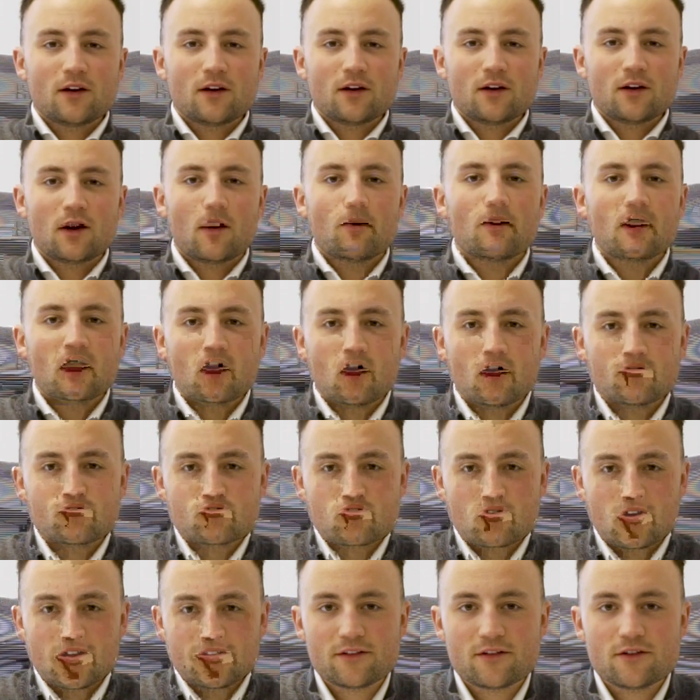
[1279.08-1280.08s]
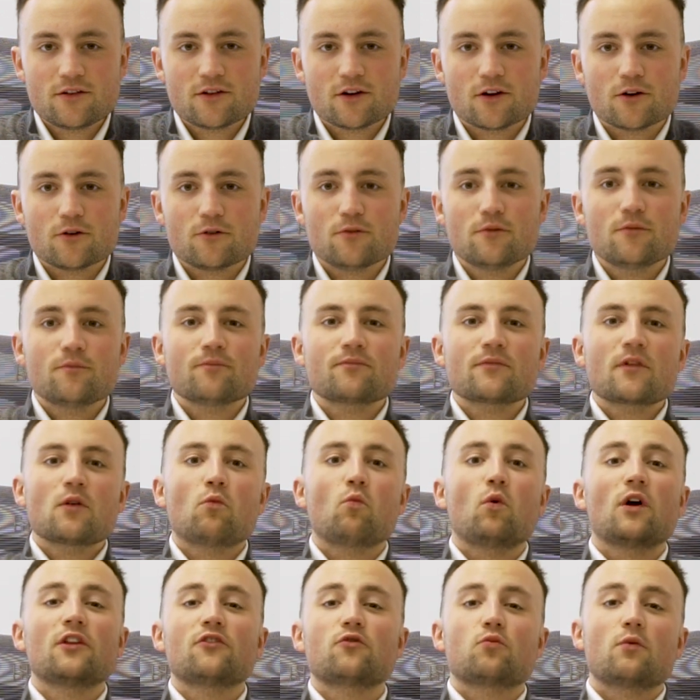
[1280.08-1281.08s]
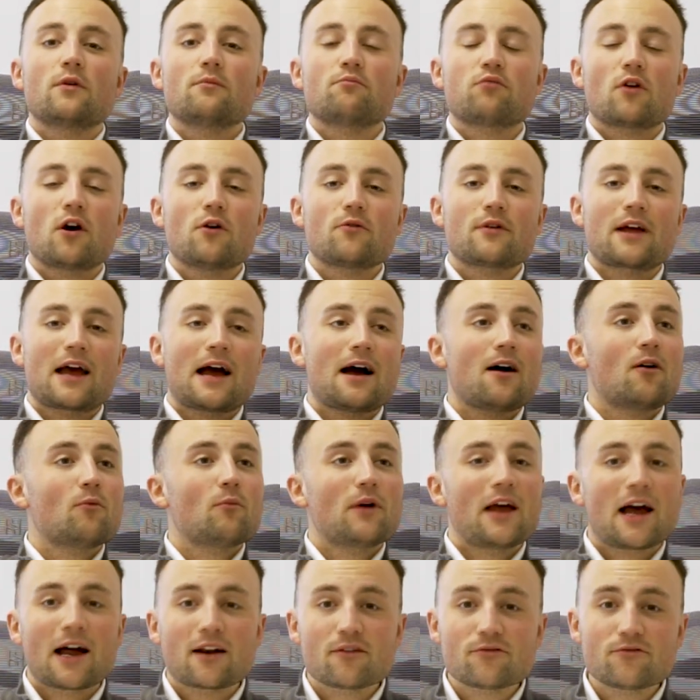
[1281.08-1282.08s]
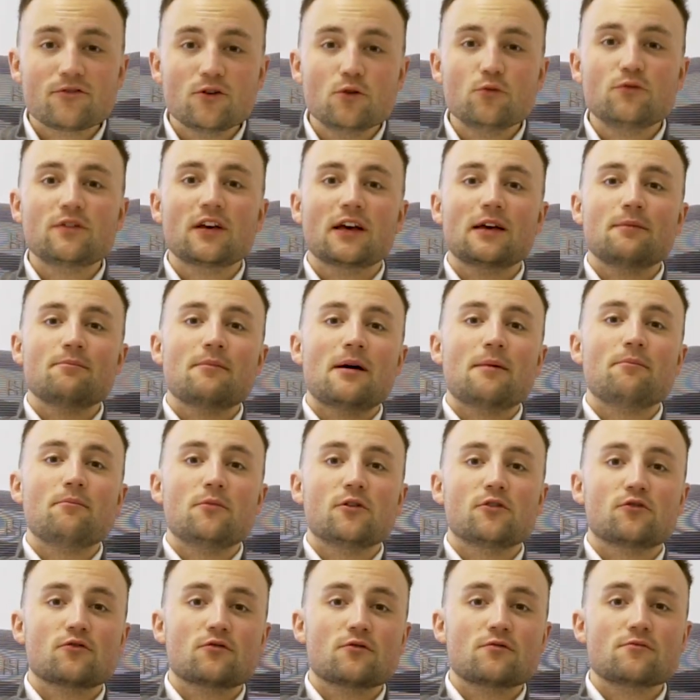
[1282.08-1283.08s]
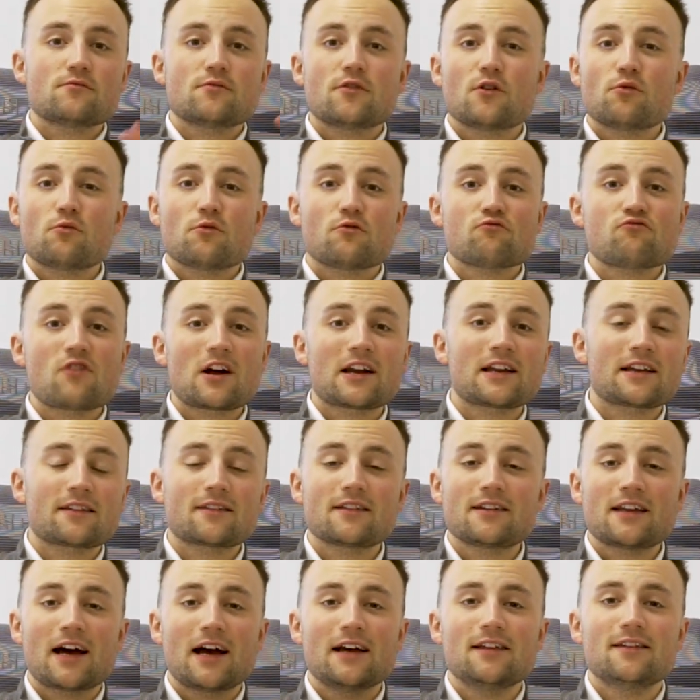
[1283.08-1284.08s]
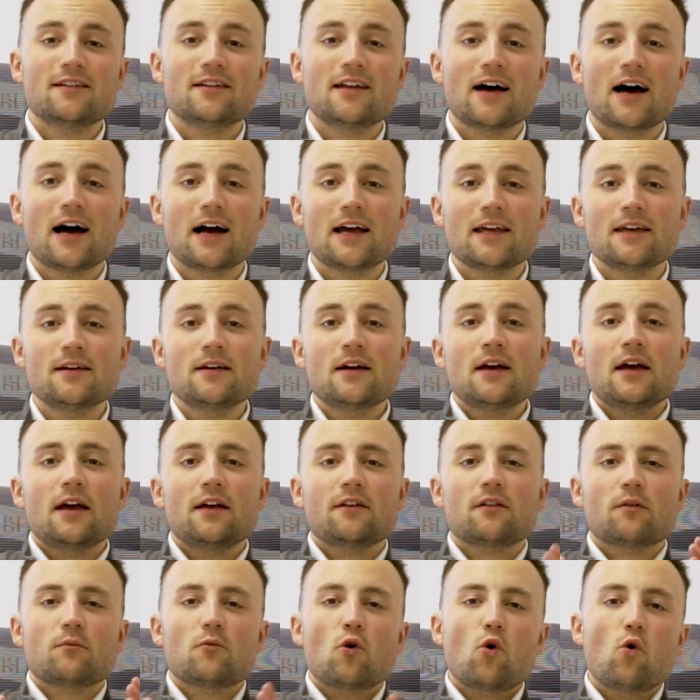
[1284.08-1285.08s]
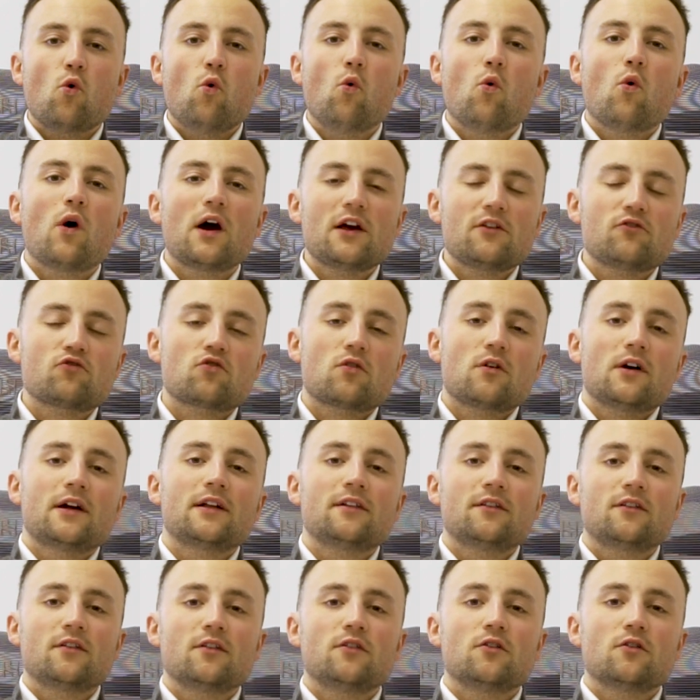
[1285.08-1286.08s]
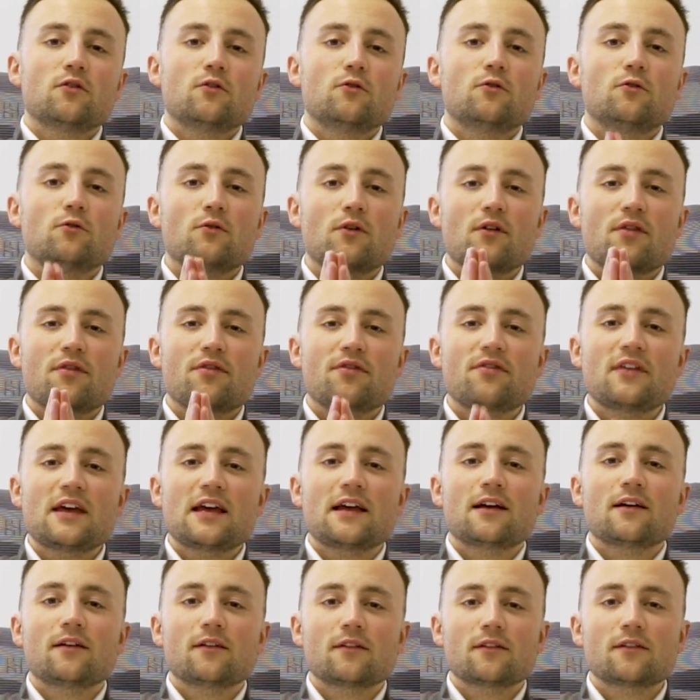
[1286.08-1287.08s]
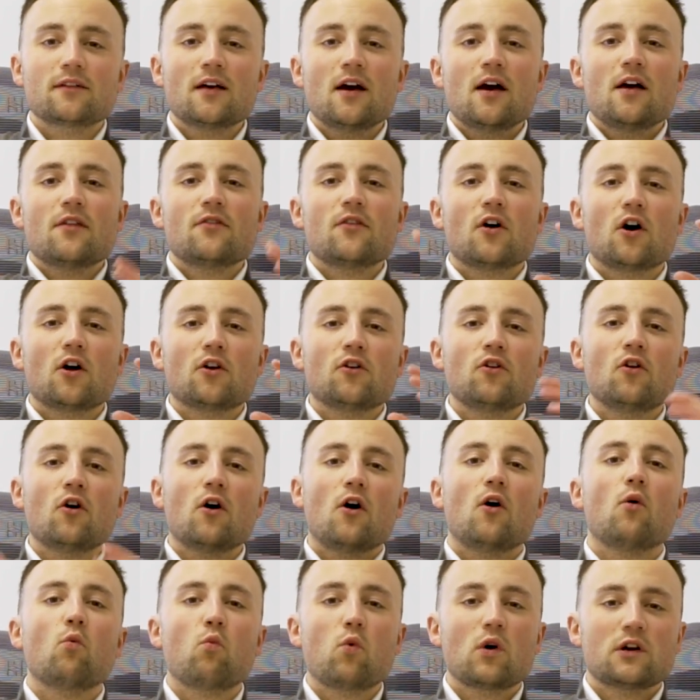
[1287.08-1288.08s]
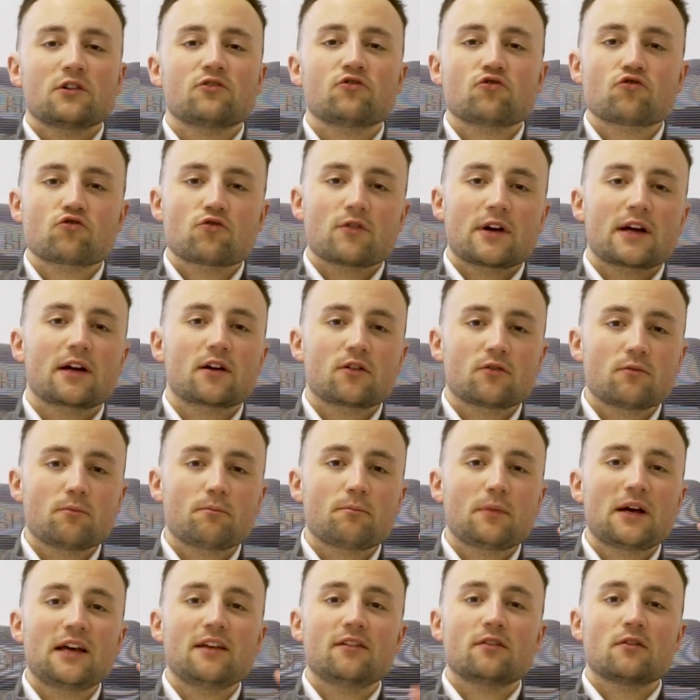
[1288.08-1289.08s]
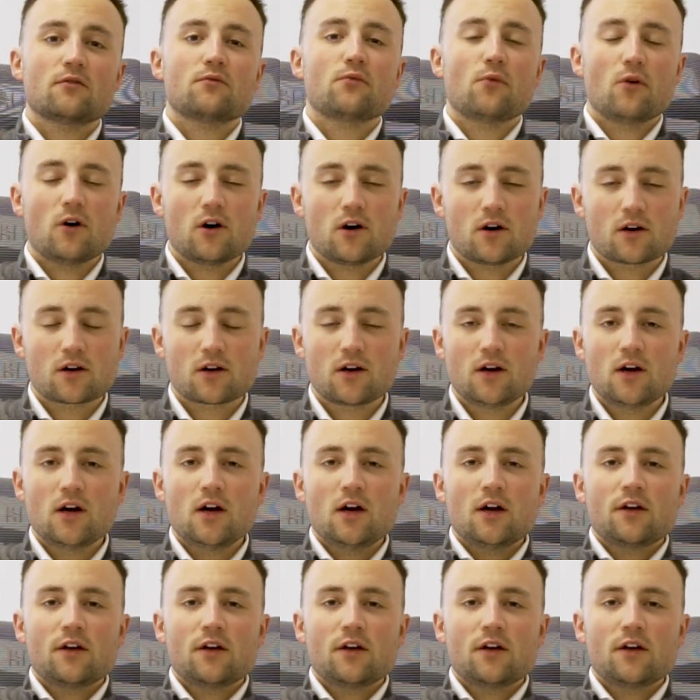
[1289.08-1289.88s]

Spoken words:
Something I've tried to do once we broke out and we had a few team members that were running the day-to-day is I'm always trying to do things that are not a one-trick piece of work.